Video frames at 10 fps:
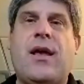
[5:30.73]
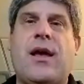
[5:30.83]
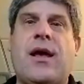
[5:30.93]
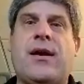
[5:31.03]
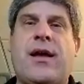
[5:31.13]

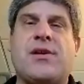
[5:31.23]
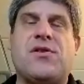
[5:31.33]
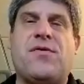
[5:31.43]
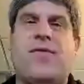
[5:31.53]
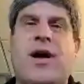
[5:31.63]
And as
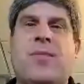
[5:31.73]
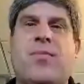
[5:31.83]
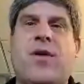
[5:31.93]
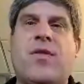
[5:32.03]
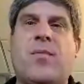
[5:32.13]
defined
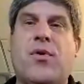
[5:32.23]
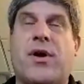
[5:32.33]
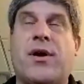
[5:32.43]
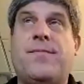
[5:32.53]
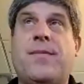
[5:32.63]
by the
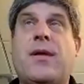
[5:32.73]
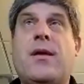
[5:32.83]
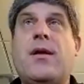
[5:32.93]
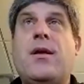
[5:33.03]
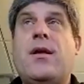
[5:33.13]
Buddha,
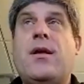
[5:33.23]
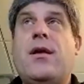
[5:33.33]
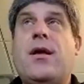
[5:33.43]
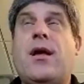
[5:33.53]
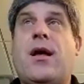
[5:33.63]

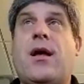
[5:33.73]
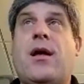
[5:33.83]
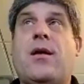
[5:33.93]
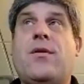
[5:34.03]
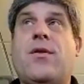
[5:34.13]

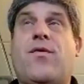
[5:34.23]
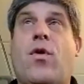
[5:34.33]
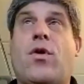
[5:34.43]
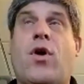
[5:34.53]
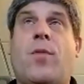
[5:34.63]
uh, the
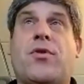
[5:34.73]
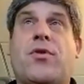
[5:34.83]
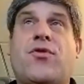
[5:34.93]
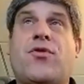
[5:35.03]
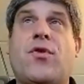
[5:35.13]
Four Noble
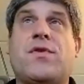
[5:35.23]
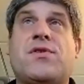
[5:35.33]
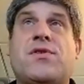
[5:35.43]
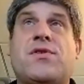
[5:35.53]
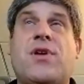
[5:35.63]

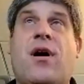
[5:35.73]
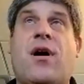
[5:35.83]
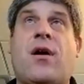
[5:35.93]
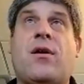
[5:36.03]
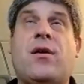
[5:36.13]
Truths
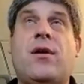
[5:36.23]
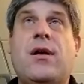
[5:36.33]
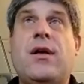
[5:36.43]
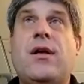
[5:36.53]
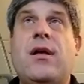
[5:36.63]
are
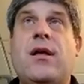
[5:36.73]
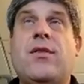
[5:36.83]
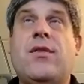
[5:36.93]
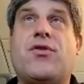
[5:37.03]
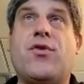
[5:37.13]
the
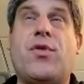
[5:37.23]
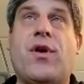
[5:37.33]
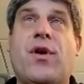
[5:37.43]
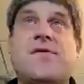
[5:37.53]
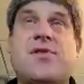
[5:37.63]
truth
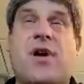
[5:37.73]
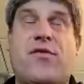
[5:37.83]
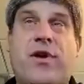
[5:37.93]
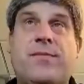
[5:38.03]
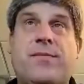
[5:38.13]
of
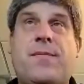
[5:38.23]
suffering,